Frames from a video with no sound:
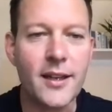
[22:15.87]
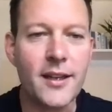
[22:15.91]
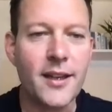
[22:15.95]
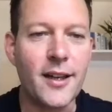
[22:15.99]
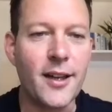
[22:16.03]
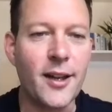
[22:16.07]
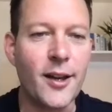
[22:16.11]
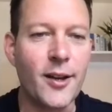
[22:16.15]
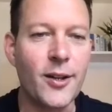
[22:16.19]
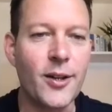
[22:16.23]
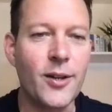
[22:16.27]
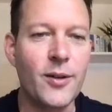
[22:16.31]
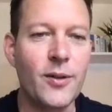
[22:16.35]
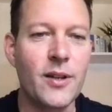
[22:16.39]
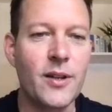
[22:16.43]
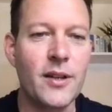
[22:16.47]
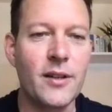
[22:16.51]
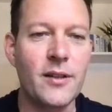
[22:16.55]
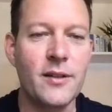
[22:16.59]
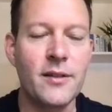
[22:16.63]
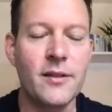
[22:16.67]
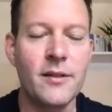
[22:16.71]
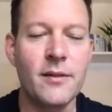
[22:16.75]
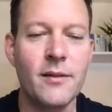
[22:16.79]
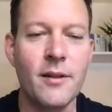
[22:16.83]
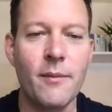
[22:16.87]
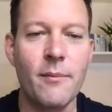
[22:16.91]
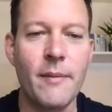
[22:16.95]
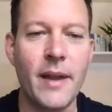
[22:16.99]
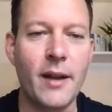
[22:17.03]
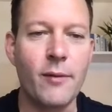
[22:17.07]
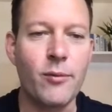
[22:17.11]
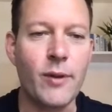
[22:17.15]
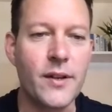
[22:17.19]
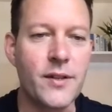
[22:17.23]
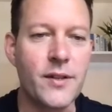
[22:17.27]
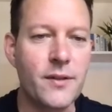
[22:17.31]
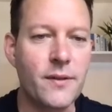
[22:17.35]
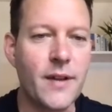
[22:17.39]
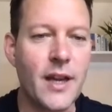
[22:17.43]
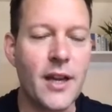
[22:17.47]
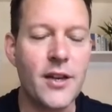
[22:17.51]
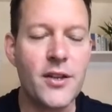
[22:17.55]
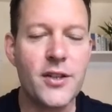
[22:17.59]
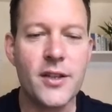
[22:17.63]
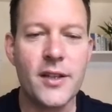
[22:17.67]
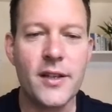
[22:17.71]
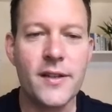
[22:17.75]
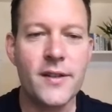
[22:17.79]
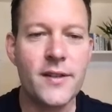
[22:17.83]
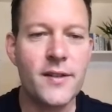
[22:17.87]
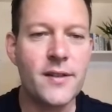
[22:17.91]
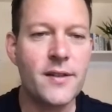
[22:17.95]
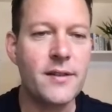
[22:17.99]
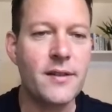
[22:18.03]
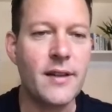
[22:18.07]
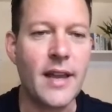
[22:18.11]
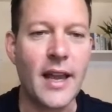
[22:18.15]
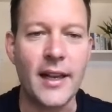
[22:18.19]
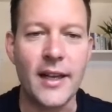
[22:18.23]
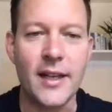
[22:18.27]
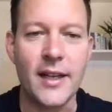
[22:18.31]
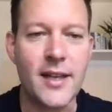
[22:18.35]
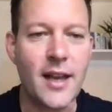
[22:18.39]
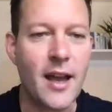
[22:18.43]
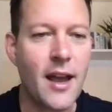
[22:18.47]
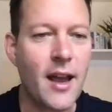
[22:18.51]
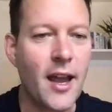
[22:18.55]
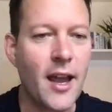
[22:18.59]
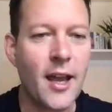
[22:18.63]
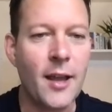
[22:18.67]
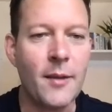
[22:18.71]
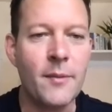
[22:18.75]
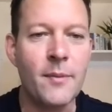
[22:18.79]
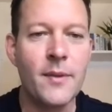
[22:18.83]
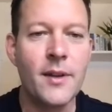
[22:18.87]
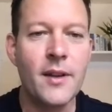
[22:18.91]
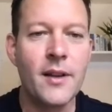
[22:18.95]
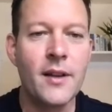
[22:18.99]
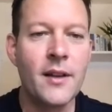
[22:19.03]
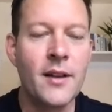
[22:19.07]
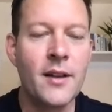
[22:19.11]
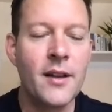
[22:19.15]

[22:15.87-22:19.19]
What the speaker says: You can make reservations anytime.